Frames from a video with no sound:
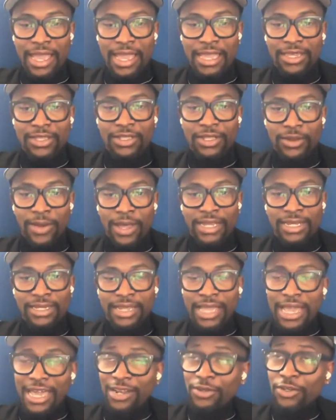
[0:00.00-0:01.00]
you know, I I
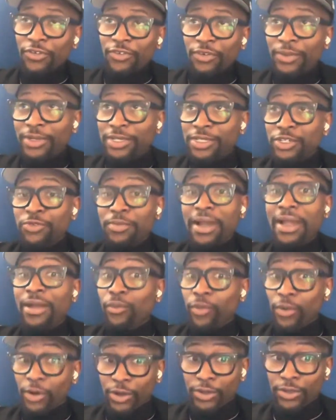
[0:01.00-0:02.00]
don't know if I really knew my
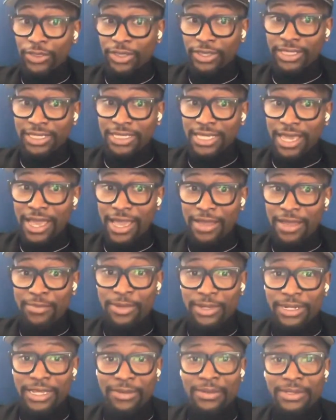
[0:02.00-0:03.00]
worth at the time,
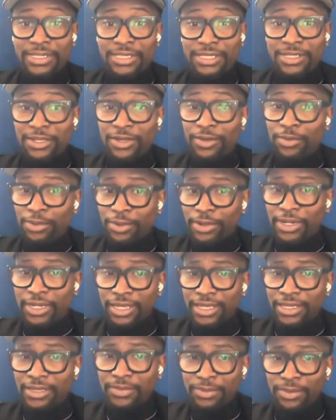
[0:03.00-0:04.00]
but I was, you know,
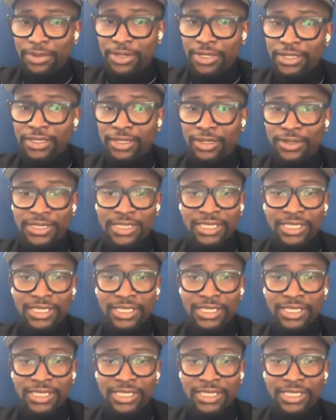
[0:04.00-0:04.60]
pretty pretty close to